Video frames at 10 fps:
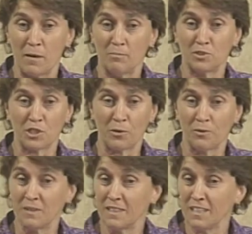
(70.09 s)
So,
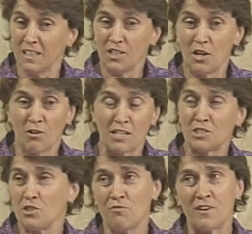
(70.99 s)
you know, lots of
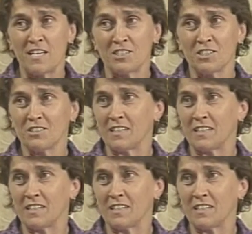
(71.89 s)
new faces